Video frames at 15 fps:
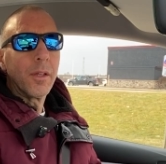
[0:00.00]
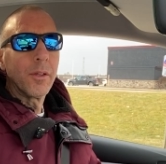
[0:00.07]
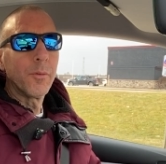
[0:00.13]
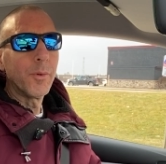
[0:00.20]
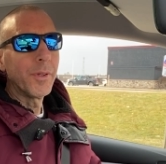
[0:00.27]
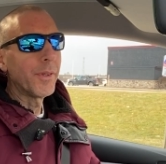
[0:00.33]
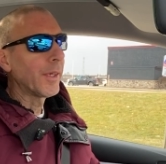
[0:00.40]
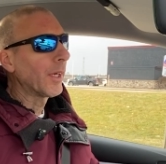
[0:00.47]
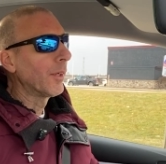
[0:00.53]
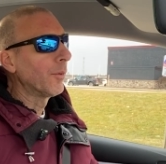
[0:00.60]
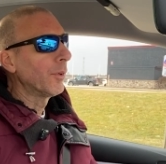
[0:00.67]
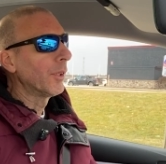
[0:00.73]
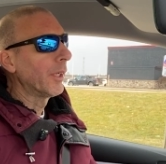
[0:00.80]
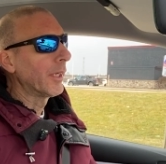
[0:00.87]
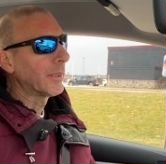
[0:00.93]
The one thing I
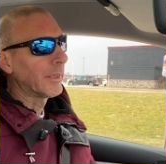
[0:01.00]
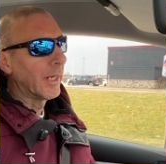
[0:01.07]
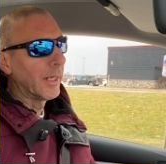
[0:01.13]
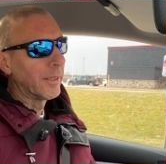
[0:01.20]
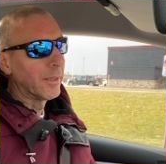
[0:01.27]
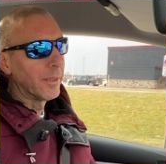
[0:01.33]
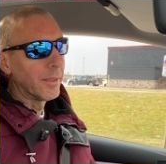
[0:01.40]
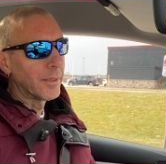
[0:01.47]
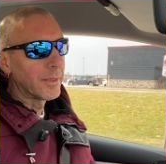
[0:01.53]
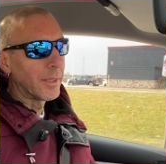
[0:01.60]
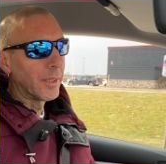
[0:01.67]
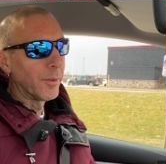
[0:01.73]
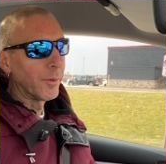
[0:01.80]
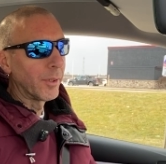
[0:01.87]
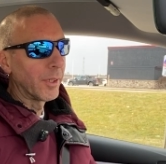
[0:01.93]
would like to add to this
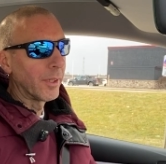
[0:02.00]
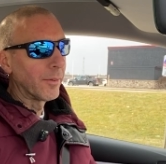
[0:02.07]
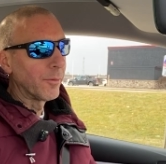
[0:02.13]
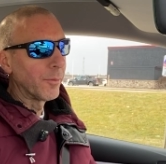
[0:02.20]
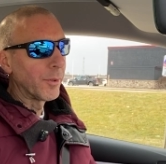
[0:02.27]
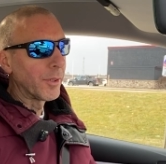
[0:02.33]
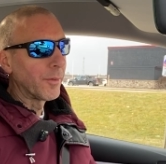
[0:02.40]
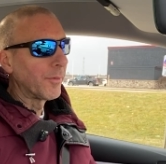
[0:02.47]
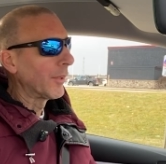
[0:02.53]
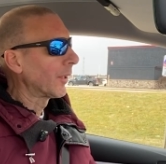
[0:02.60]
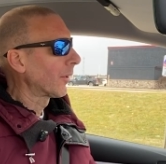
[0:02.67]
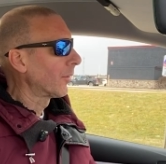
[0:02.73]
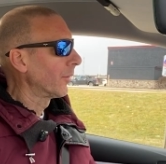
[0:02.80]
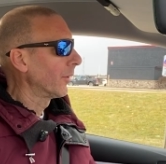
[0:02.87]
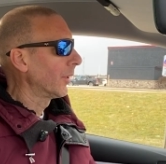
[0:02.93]
that I really love about the
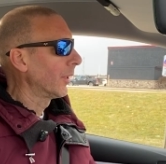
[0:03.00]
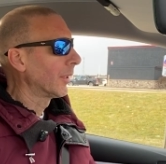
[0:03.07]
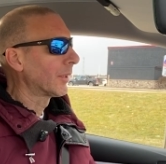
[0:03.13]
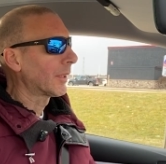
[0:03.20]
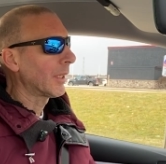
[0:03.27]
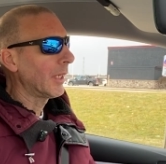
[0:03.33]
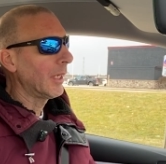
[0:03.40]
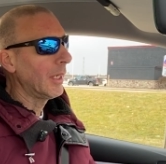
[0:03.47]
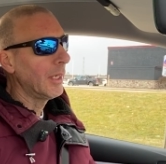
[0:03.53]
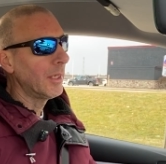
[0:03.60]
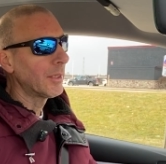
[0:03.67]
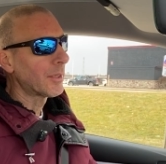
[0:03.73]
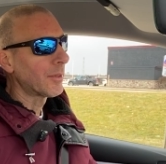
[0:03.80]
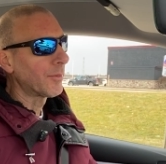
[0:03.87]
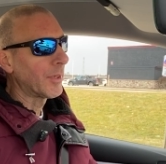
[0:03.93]
vehicle is the
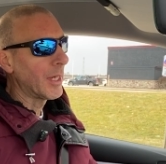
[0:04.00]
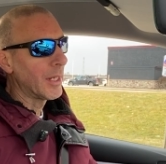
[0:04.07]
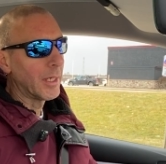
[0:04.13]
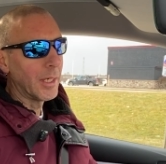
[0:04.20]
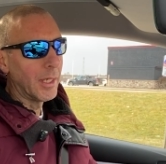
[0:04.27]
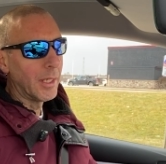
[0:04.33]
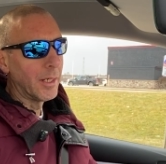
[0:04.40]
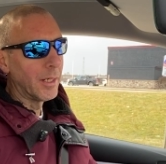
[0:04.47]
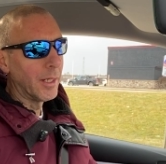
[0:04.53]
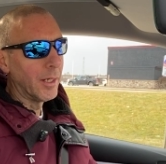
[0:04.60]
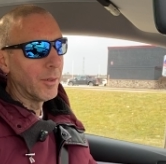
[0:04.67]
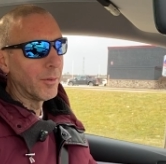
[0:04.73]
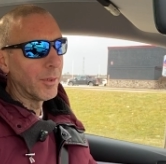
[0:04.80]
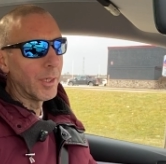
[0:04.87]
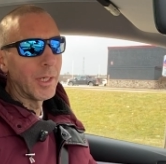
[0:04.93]
ease of getting in and
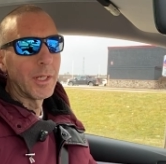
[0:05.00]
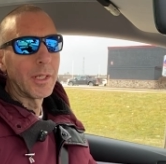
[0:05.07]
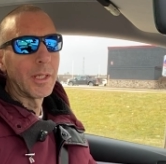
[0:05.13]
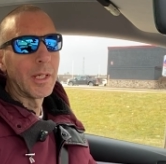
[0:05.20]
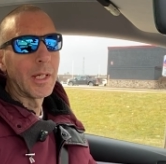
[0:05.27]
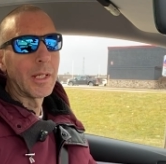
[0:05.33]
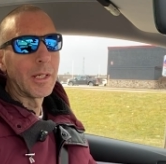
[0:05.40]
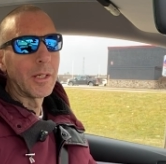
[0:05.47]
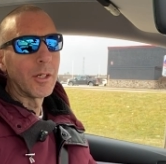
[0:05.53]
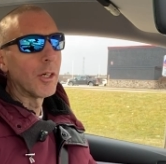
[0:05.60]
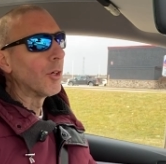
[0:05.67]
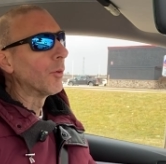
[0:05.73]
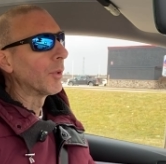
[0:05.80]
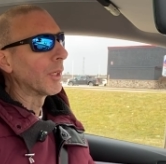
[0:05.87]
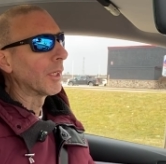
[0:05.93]
out and getting
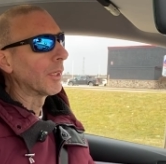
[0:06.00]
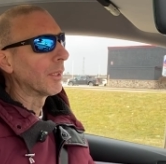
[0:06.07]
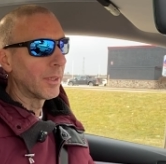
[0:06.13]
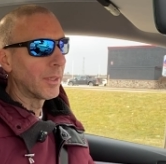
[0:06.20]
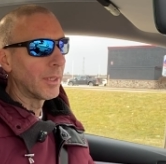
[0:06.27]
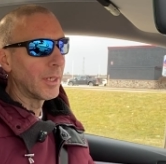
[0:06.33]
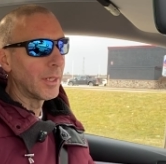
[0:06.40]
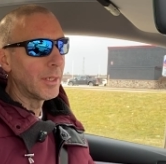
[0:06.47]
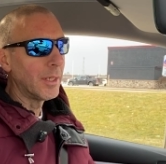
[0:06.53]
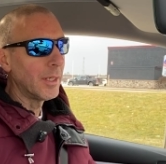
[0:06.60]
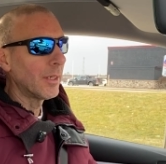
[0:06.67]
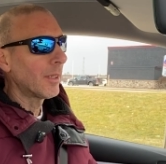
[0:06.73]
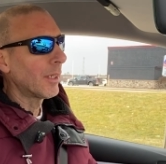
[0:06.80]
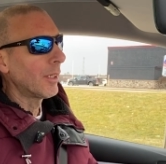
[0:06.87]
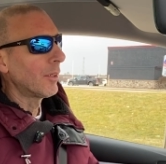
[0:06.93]
going. The
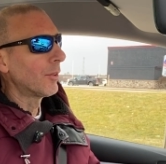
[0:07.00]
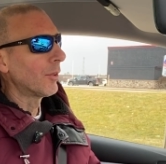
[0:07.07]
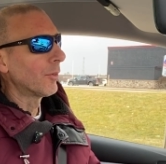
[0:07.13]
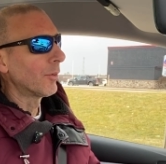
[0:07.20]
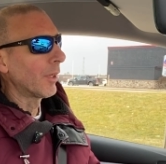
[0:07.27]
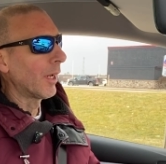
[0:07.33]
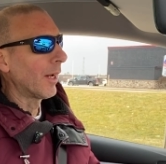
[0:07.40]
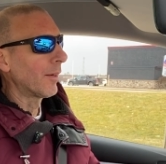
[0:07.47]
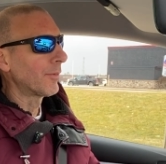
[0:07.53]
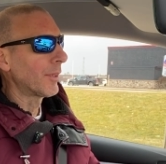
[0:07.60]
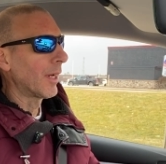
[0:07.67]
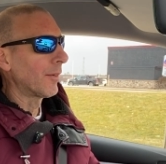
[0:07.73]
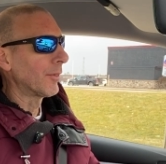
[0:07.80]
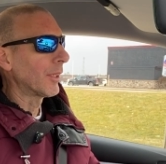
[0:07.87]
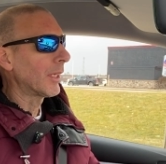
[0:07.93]
idea that you don't have
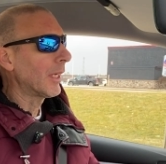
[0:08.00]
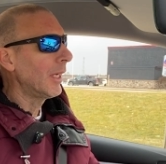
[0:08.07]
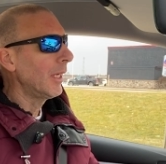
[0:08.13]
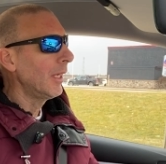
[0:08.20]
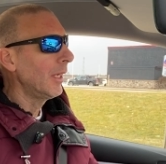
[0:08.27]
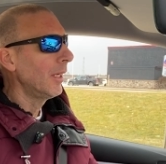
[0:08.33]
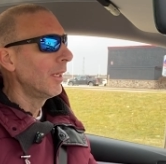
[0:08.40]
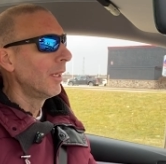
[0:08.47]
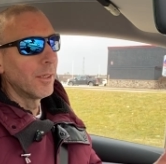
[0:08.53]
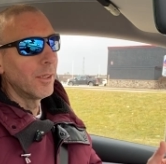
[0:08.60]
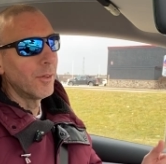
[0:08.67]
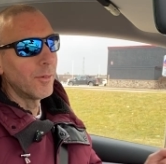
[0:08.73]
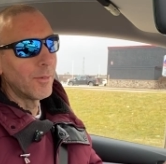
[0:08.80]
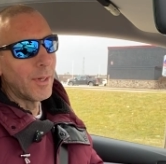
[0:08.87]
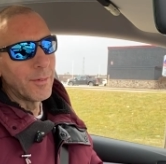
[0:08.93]
to have a key,
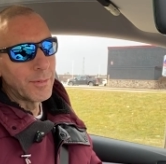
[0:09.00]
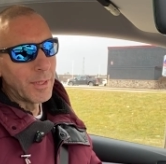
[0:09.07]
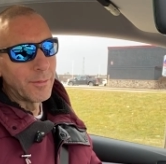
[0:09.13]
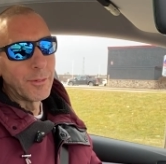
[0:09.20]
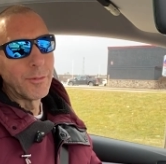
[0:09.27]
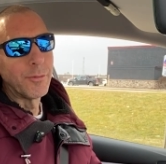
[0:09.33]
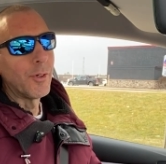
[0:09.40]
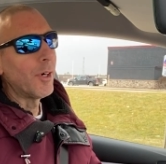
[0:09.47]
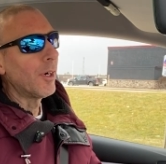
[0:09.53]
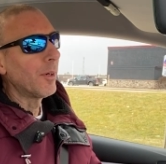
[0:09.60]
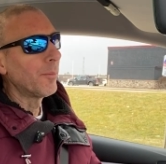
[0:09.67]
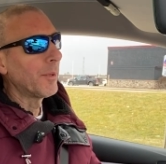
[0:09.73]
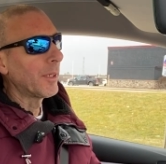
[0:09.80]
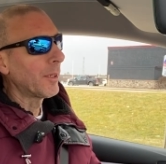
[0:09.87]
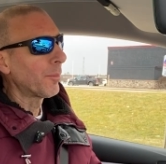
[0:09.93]
you don't even have to have a
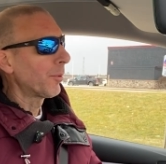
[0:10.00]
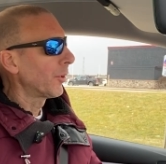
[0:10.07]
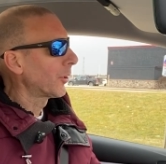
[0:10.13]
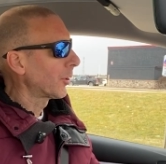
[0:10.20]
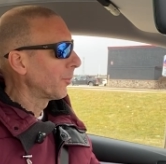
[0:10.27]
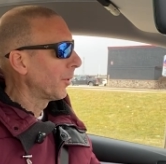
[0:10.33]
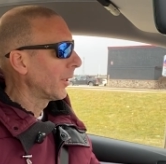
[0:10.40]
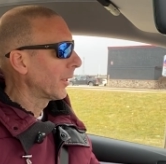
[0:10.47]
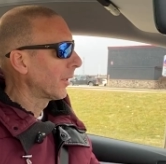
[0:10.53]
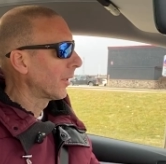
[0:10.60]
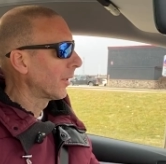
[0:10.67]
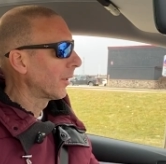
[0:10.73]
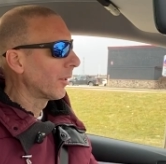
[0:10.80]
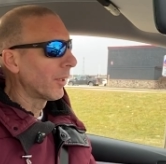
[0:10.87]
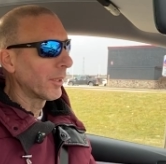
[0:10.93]
fob that you push a button
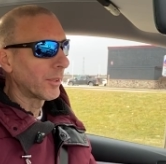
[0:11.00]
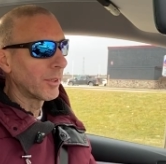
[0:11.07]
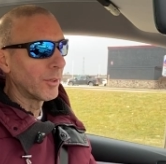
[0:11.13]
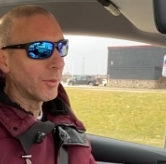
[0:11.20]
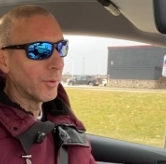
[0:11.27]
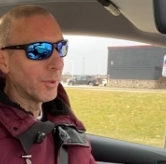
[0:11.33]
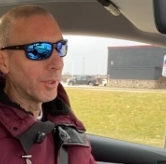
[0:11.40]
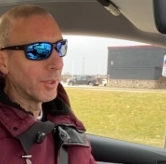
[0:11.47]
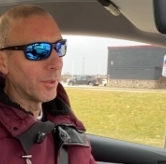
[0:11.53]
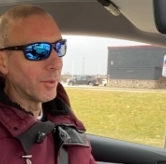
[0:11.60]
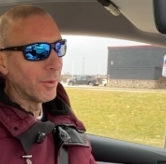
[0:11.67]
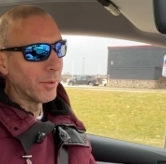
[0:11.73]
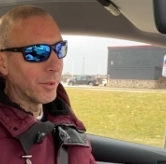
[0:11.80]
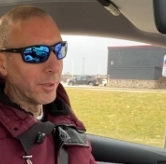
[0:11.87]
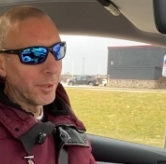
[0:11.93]
to unlock the
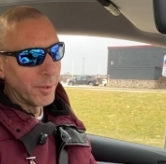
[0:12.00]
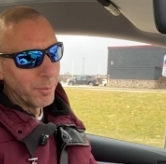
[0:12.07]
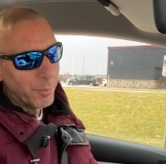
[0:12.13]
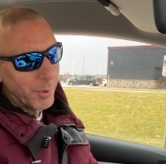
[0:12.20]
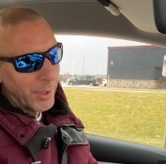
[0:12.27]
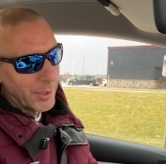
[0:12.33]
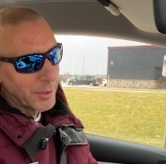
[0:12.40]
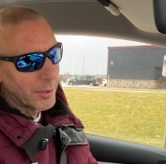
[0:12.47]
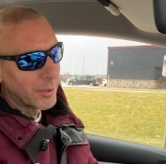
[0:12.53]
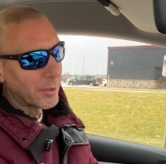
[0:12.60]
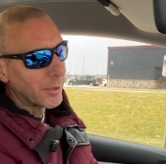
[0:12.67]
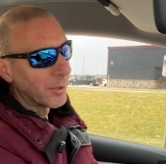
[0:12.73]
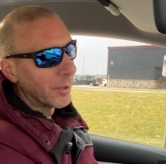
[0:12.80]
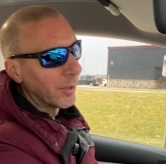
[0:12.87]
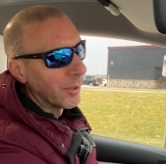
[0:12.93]
door or
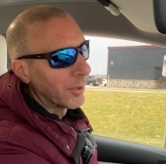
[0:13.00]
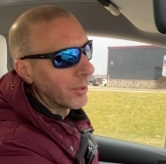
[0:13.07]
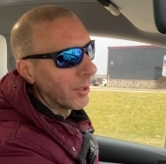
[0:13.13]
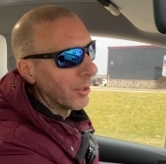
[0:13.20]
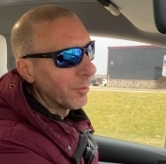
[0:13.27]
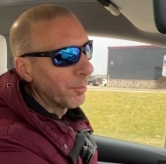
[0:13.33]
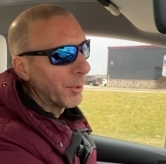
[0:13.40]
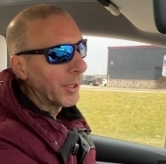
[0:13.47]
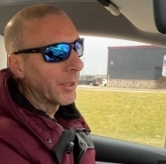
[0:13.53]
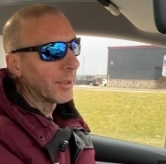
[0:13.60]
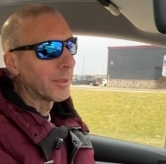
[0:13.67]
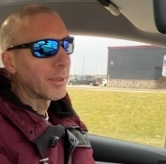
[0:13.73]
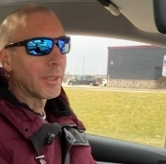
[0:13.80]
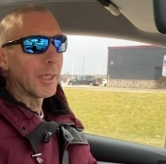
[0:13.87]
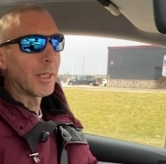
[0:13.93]
press a start
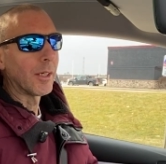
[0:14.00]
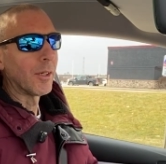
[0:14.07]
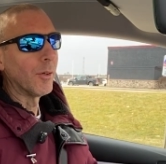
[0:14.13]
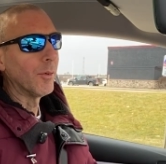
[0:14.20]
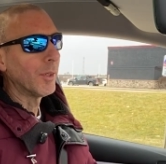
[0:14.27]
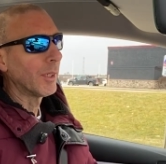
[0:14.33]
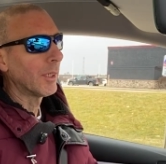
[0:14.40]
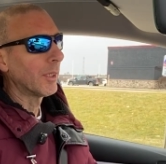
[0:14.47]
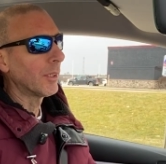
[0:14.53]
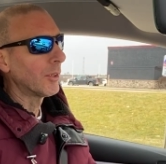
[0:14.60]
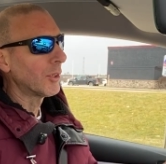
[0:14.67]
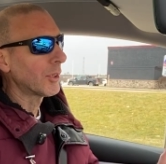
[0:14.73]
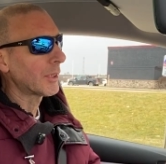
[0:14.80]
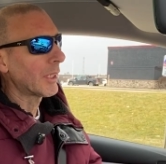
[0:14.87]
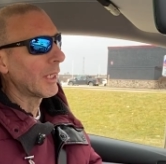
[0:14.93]
button to get going. You
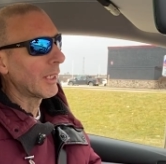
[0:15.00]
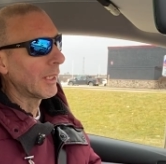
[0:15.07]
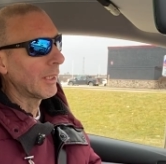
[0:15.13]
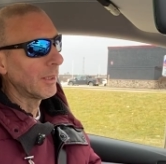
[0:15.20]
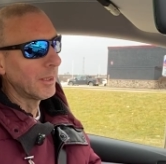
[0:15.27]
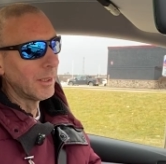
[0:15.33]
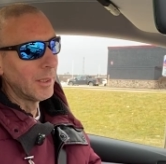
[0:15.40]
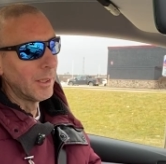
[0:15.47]
just get in.